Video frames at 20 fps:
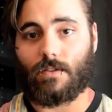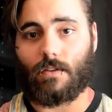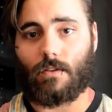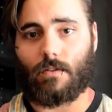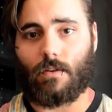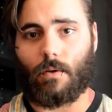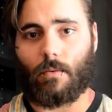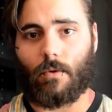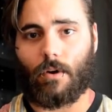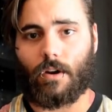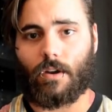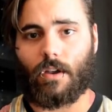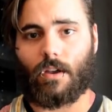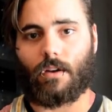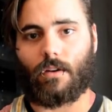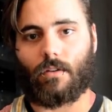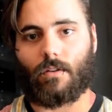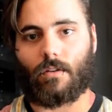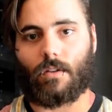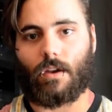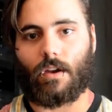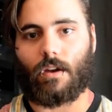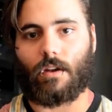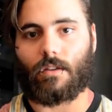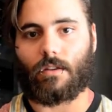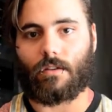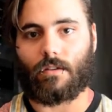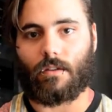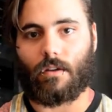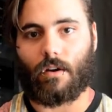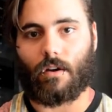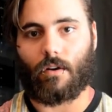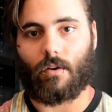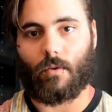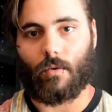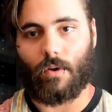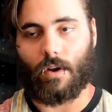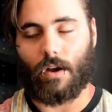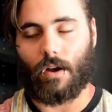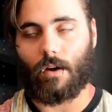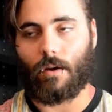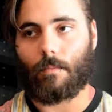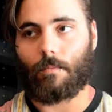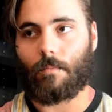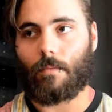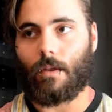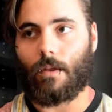that they're working early on in their career.